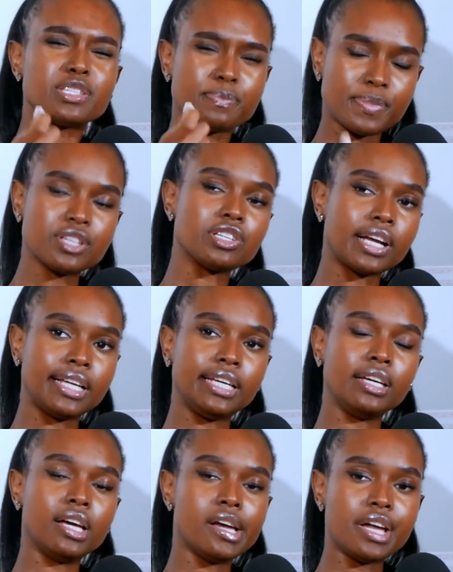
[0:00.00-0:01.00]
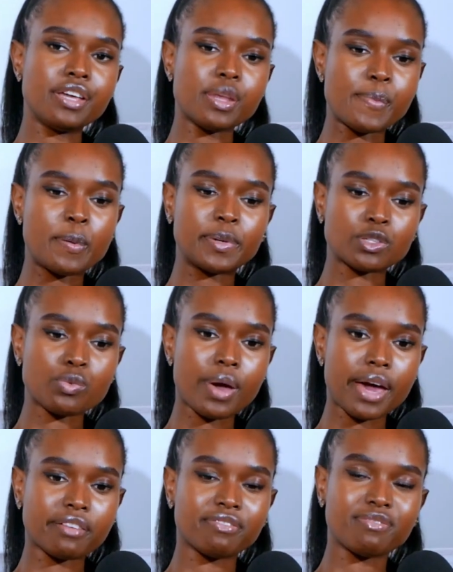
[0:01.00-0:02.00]
especially in the moments
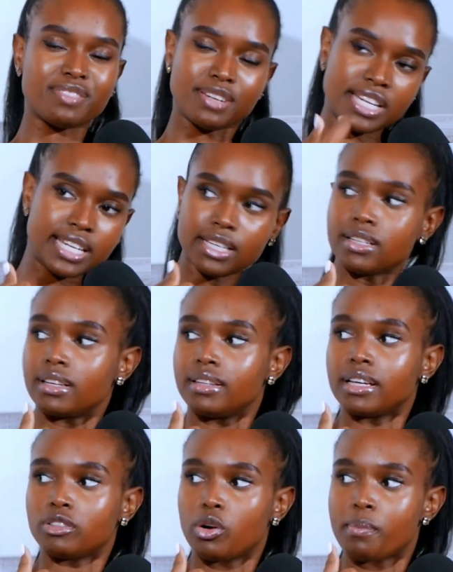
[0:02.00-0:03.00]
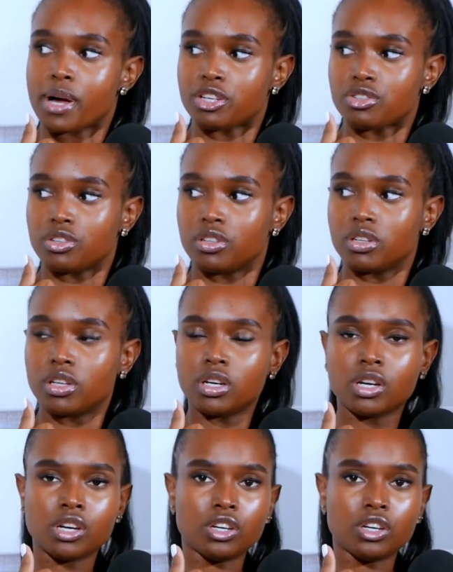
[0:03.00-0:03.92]
where I've needed that compassion.